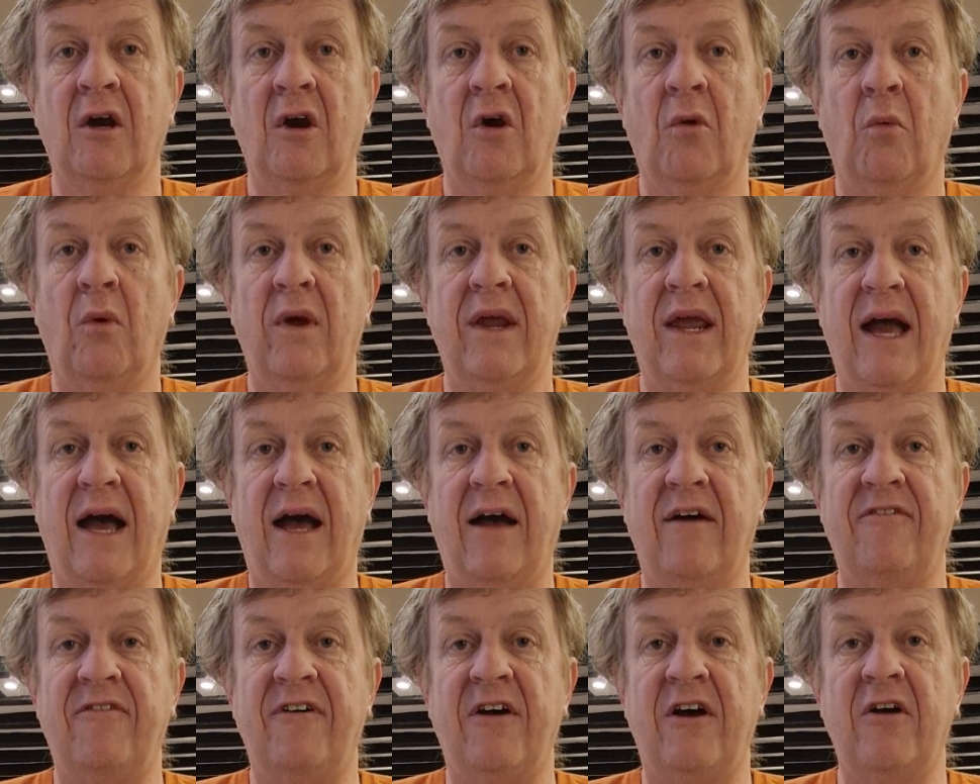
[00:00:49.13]
We
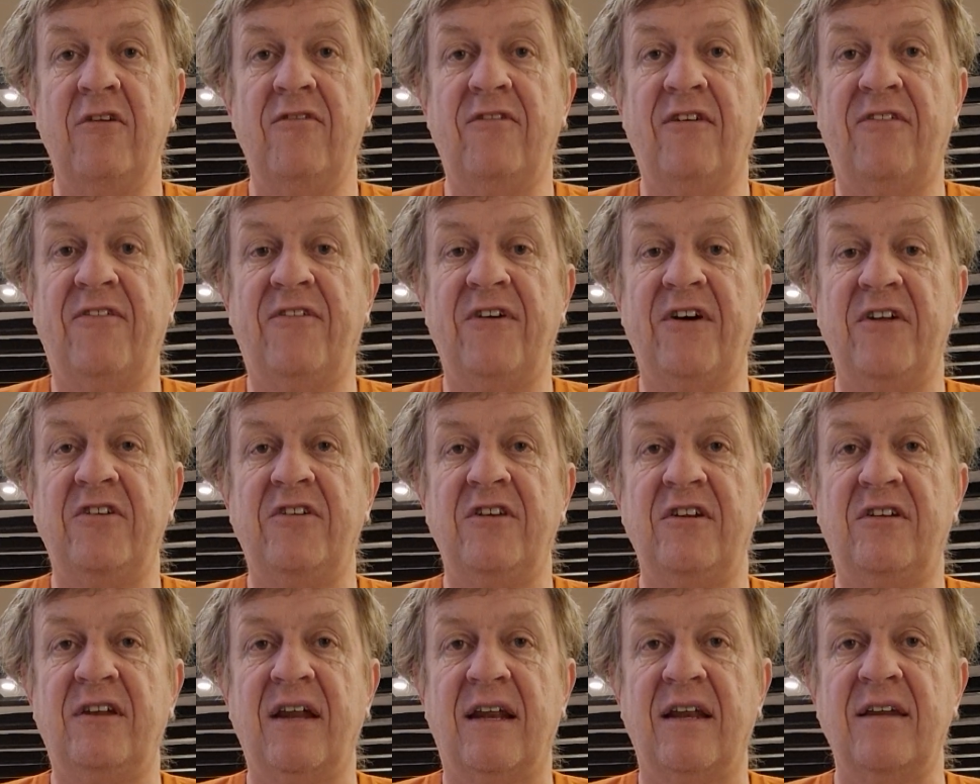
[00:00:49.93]
have over 30
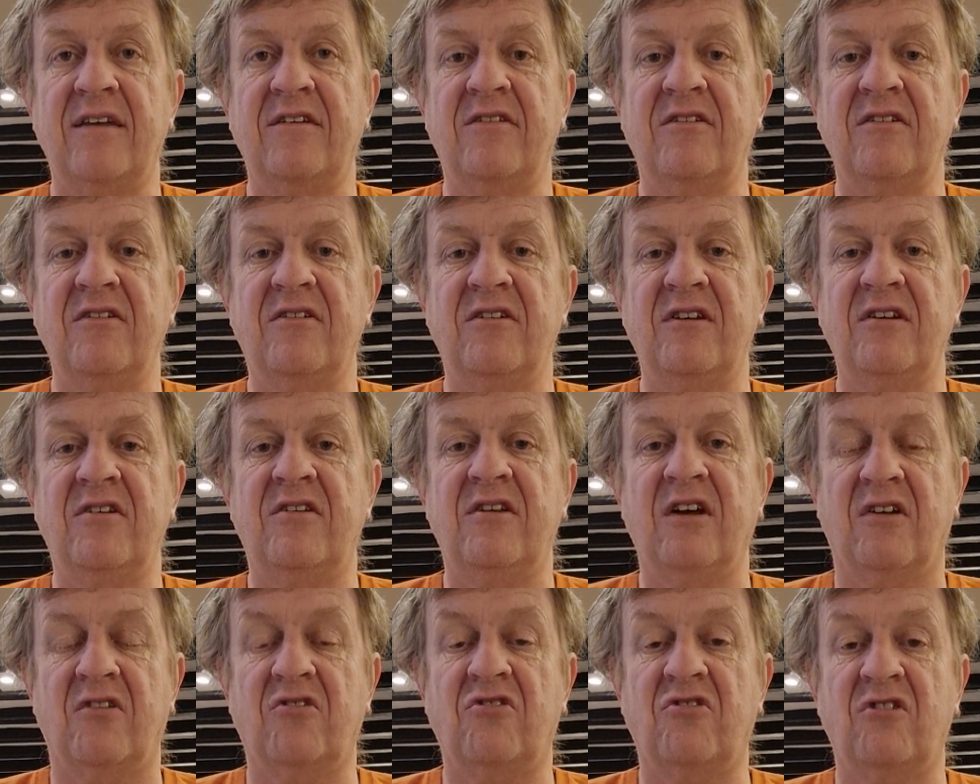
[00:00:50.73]
Tellington
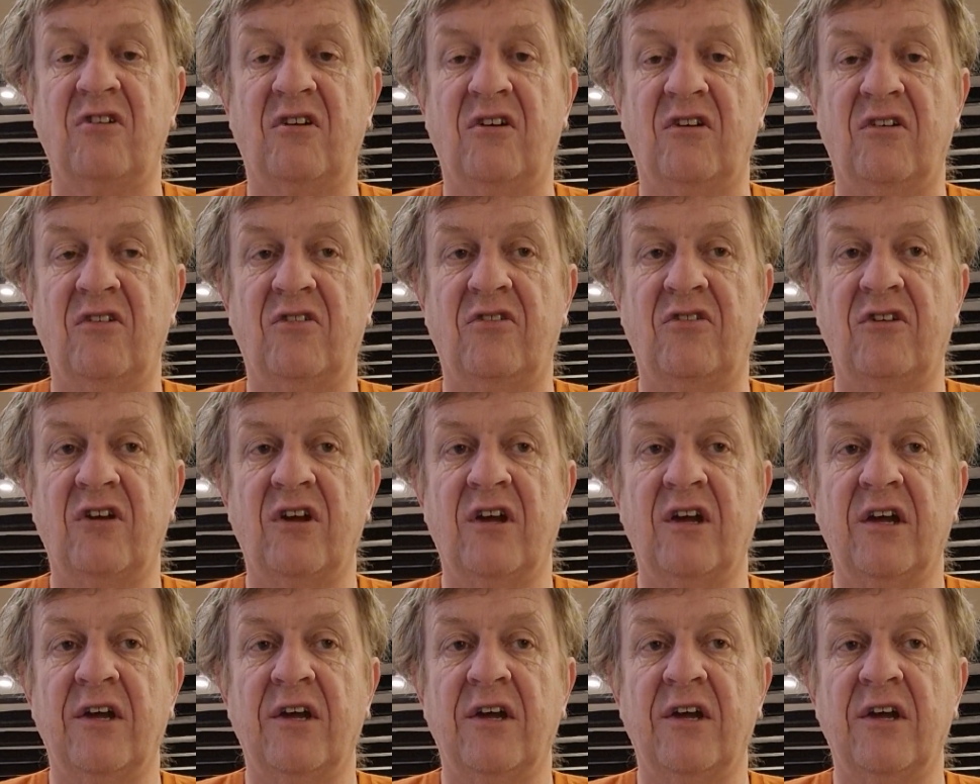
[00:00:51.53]
TTouches,